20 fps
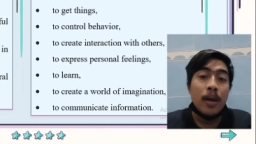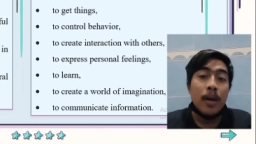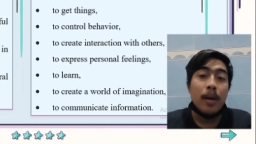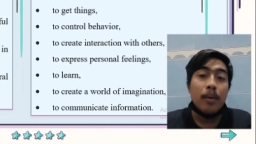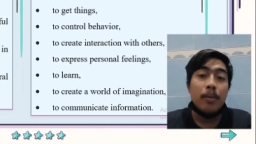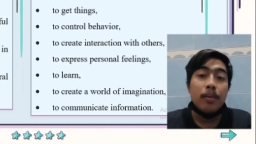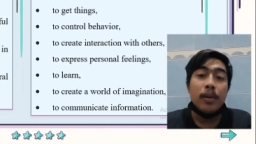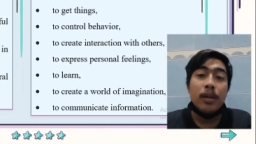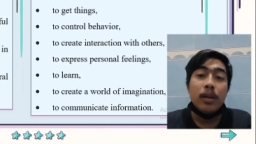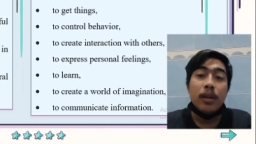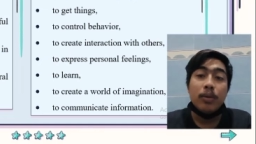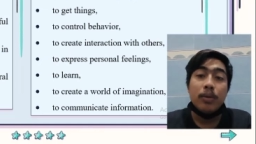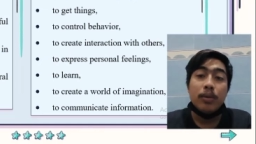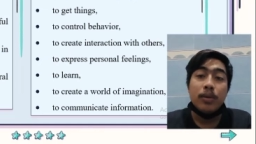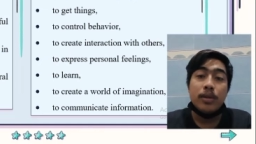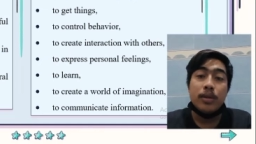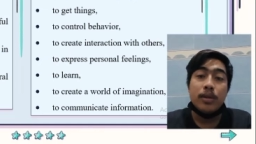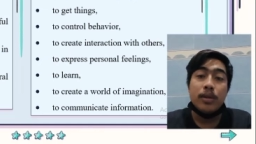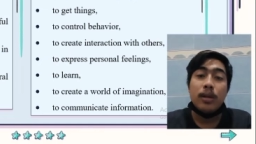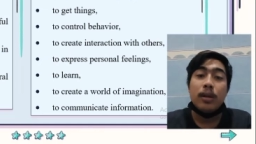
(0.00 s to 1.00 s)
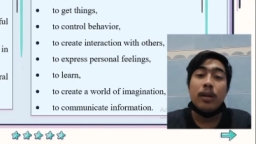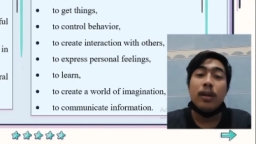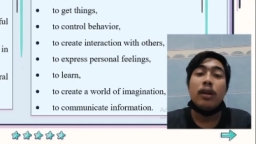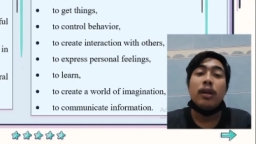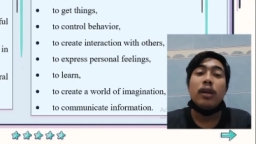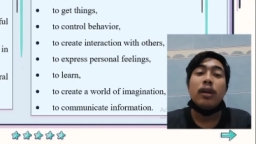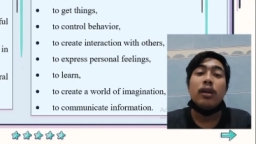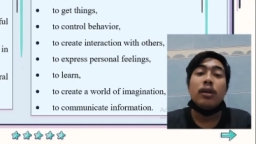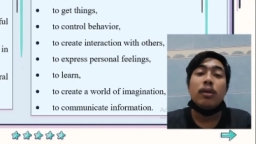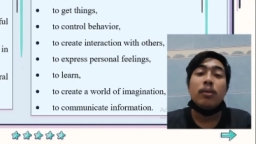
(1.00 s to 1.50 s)
Every linguistic
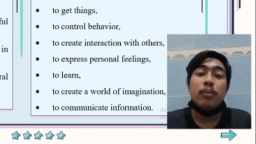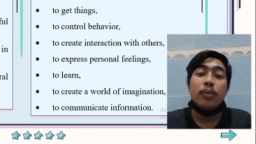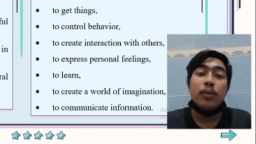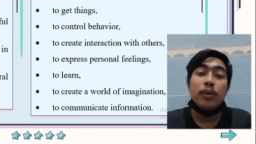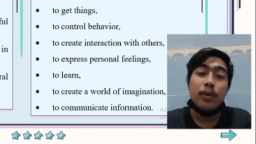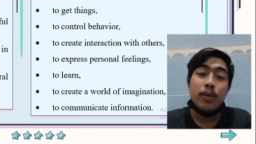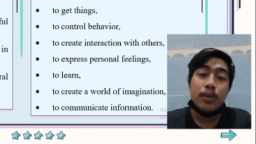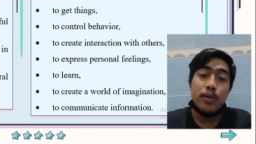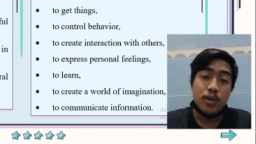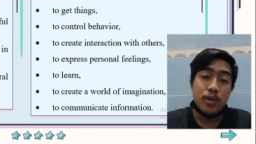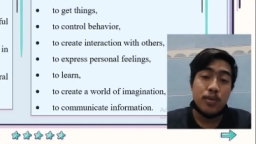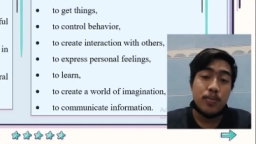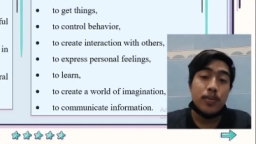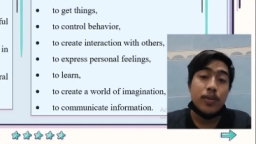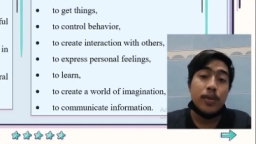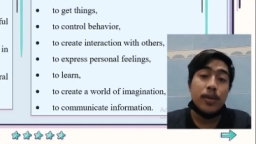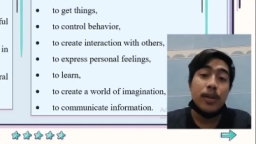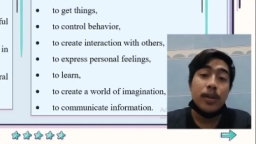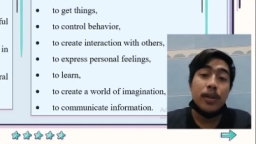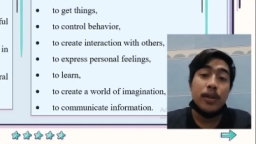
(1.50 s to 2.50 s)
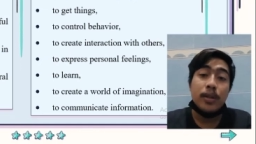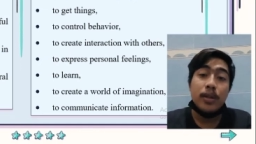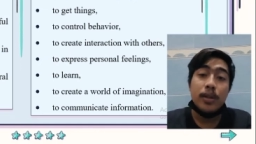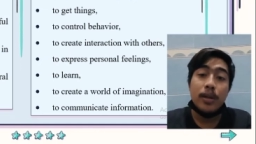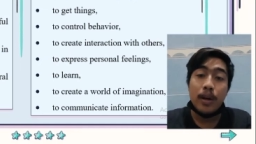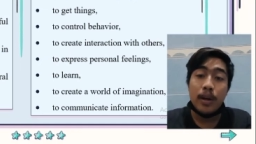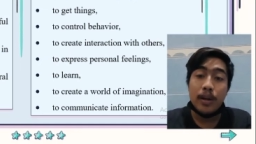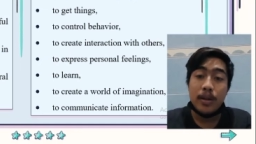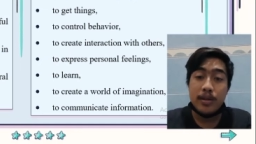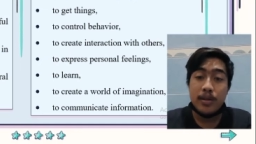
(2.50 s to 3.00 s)
and philosophical
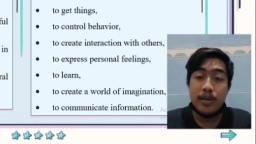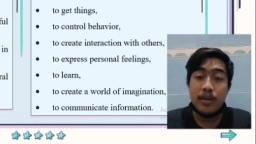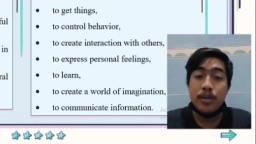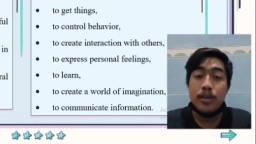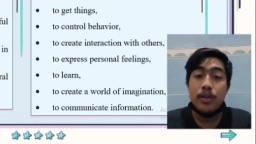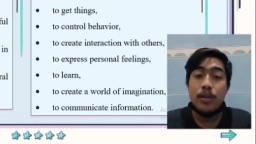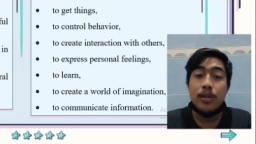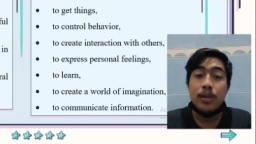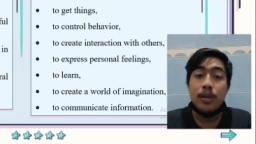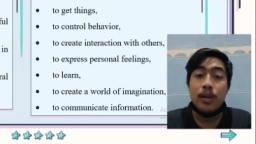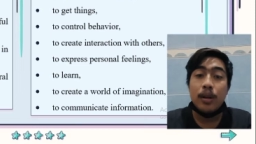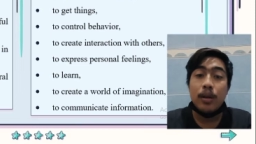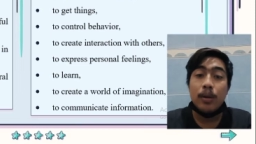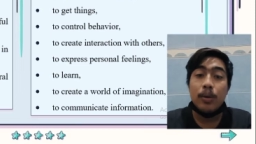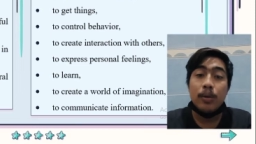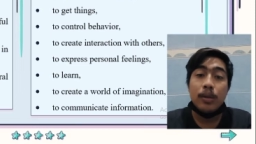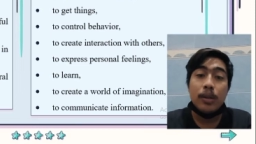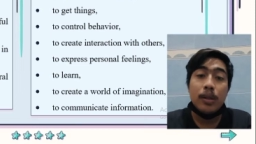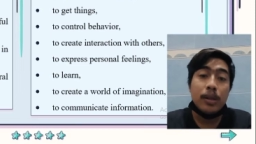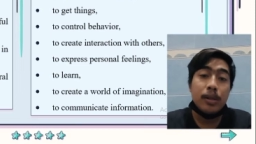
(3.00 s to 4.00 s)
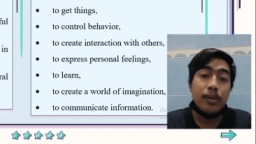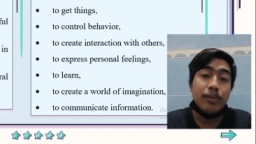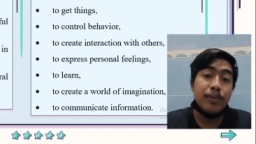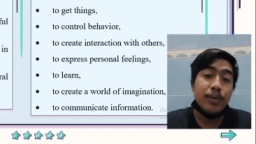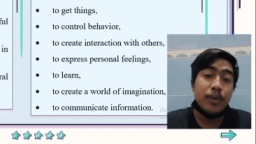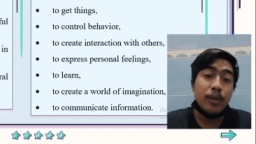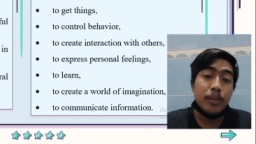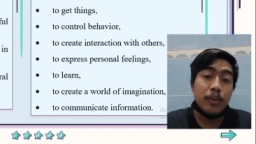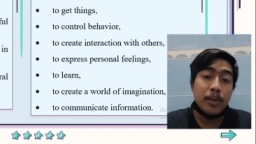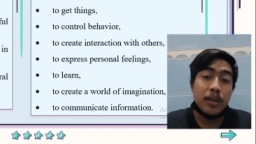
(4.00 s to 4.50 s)
interaction, another
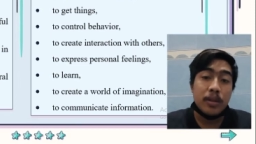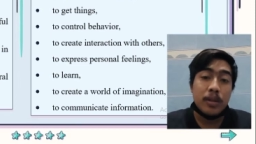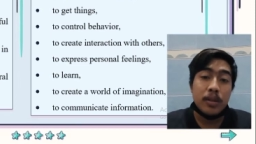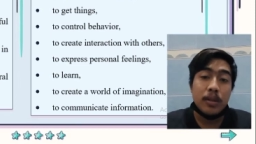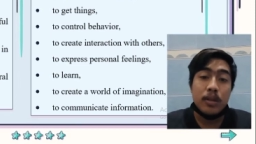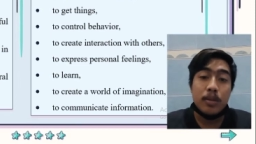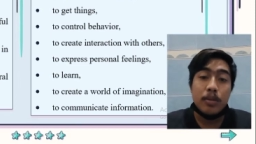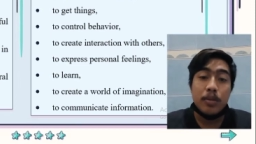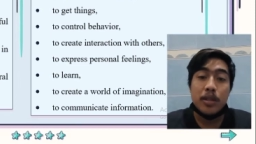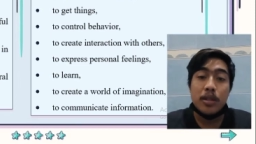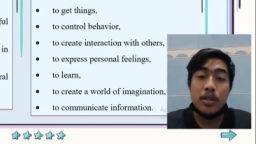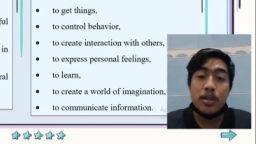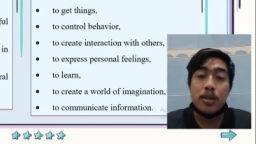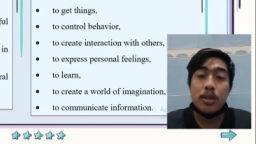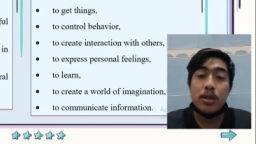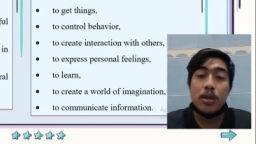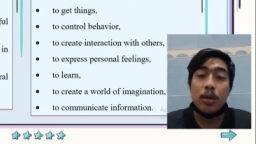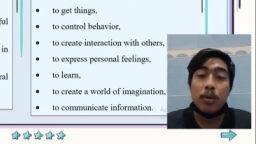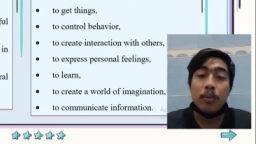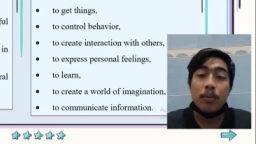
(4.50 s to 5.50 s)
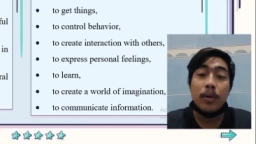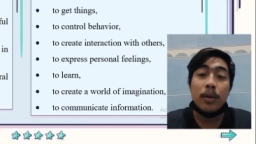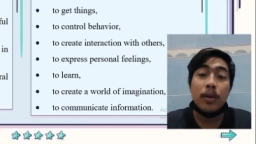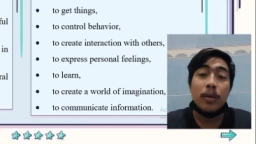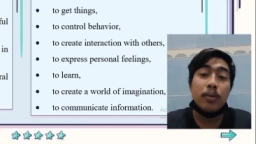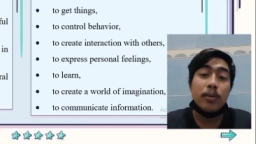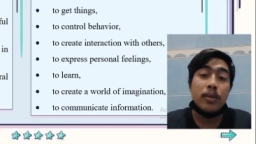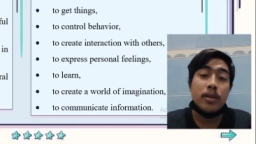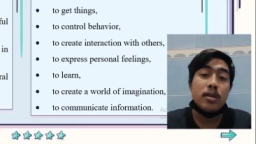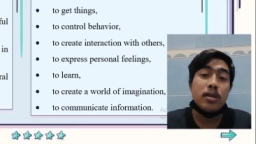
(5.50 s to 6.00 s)
fundamental dimension of
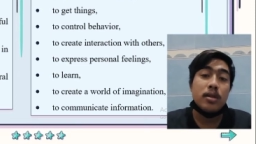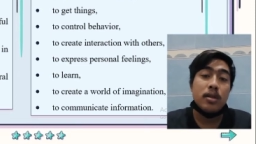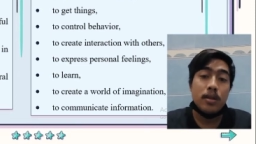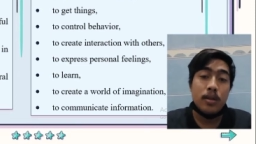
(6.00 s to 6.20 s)
language.